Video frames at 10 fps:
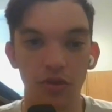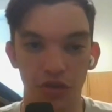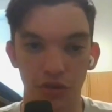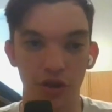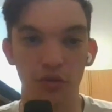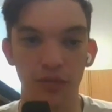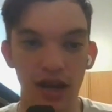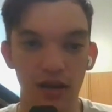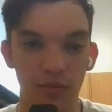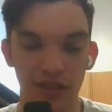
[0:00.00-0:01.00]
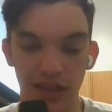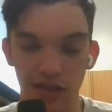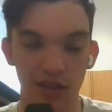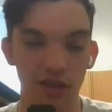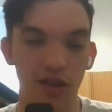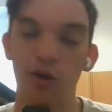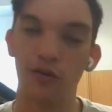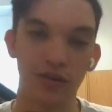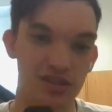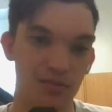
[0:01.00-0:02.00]
with the load, man, with the
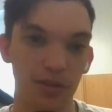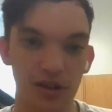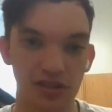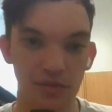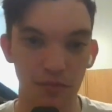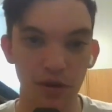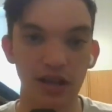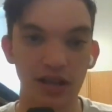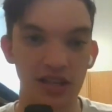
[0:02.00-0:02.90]
load of what some players can bring.